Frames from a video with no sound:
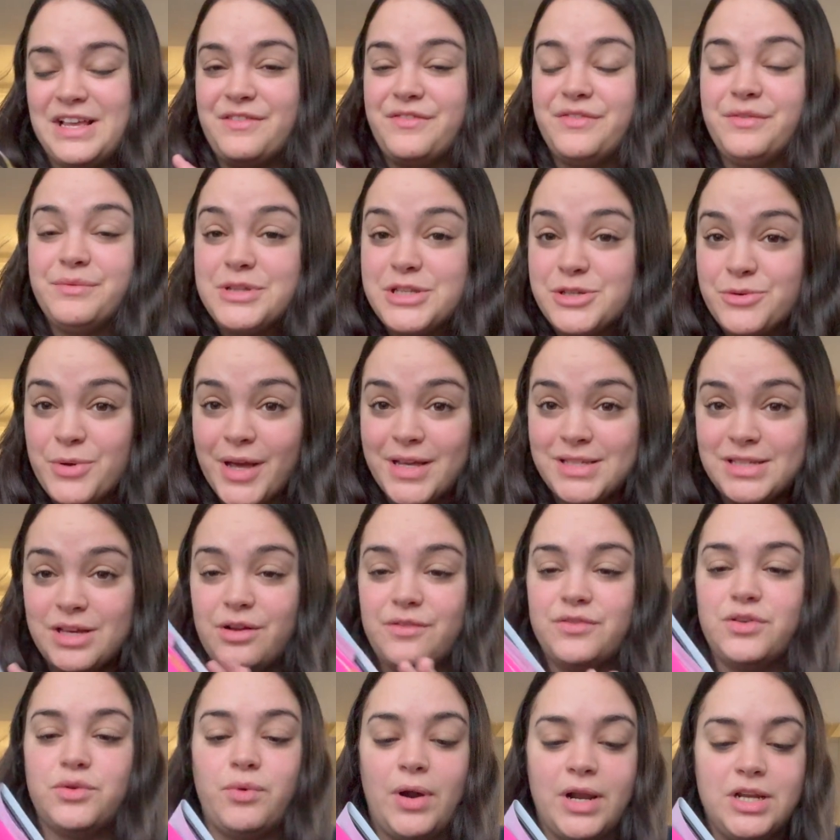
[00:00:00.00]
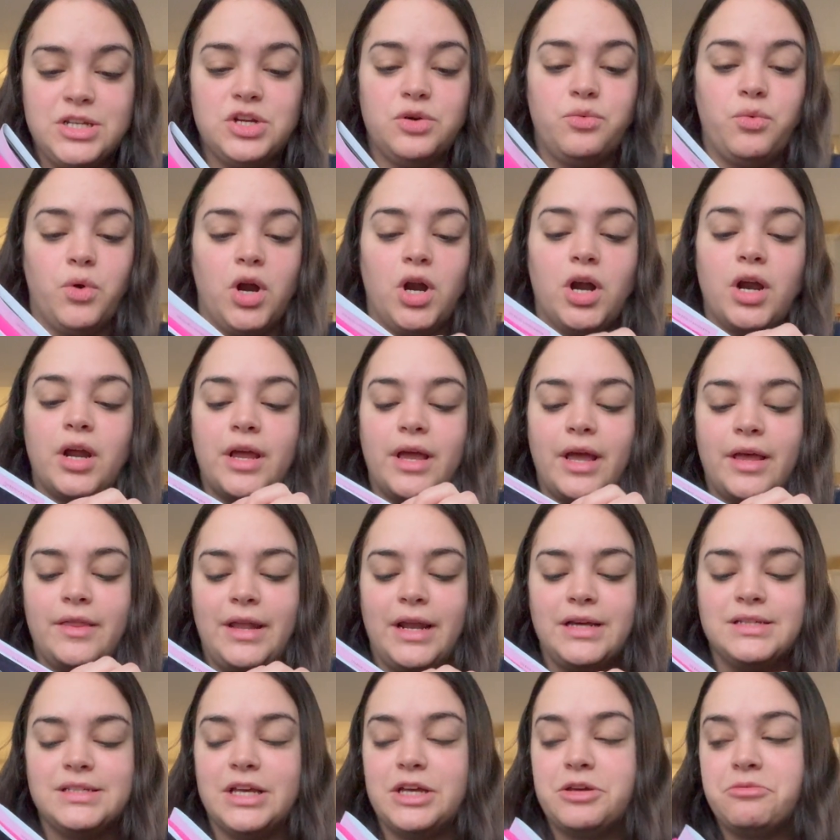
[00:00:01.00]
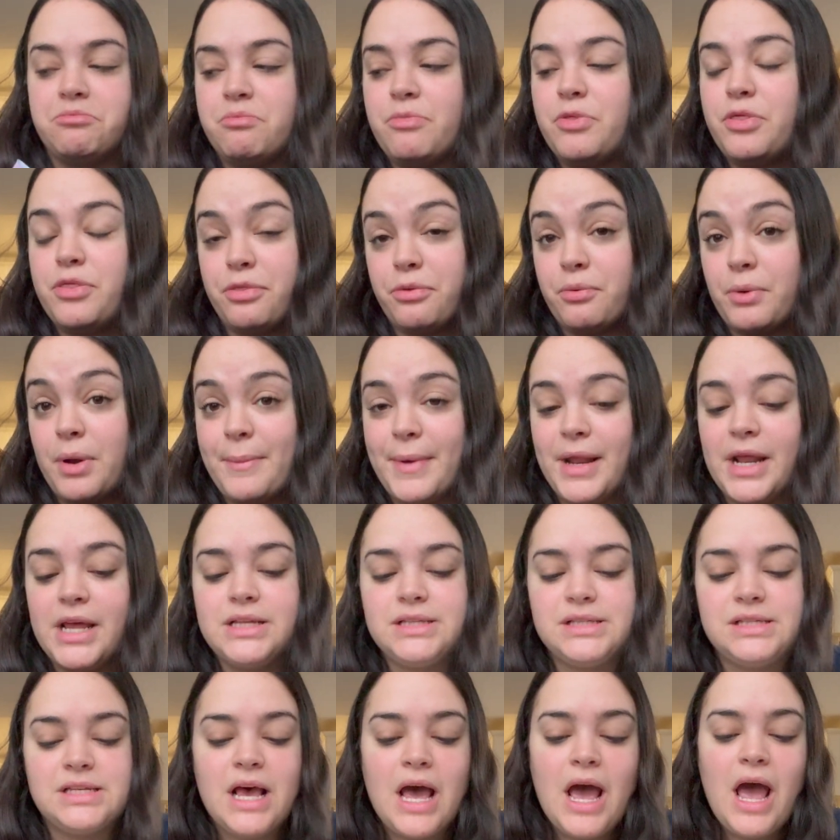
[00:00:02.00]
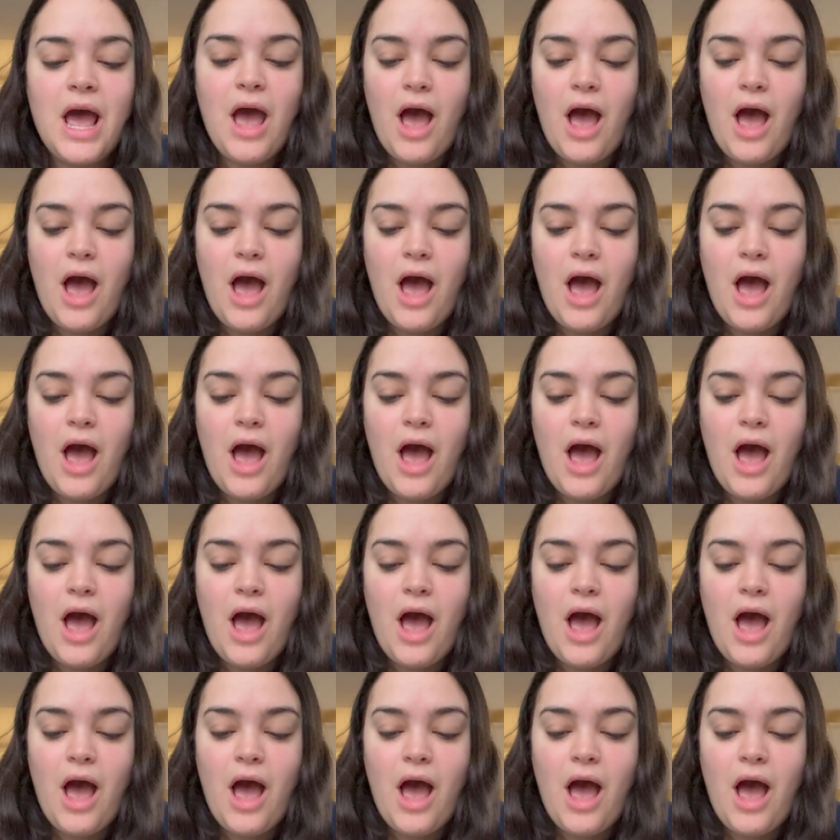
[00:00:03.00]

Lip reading: to film this quick so I have to run to work in the next like 3 minutes.